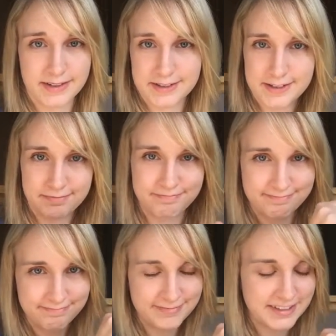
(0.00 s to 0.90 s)

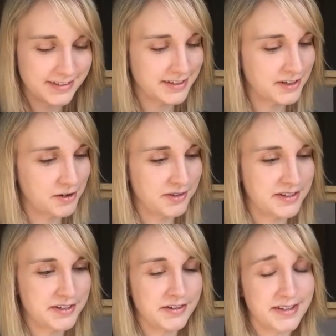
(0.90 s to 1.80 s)
Let's go,
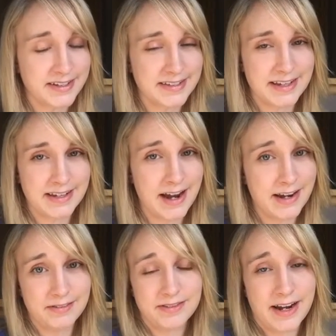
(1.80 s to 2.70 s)
let's do this, because
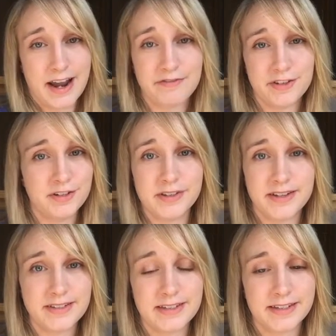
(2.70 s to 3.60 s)
I have to do
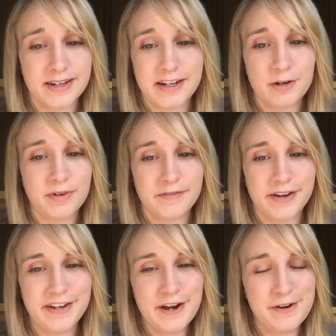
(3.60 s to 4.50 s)
this. It's gonna kill me if
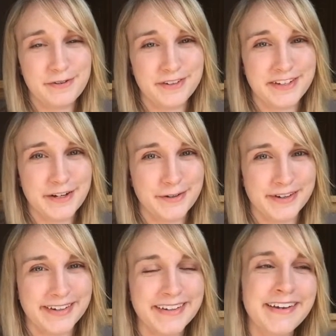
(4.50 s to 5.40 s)
I don't do
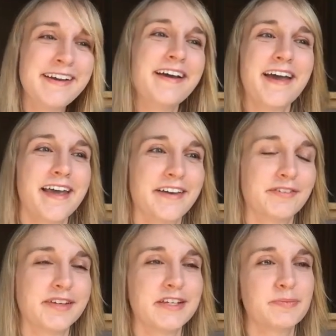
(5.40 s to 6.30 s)
it. And
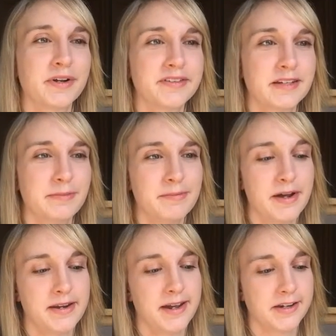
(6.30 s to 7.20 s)
really, spring is gonna be
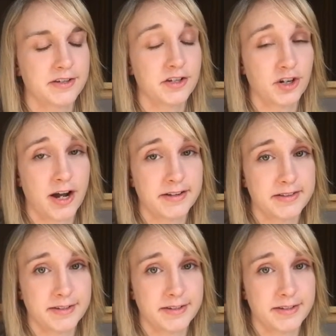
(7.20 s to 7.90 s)
my next shot.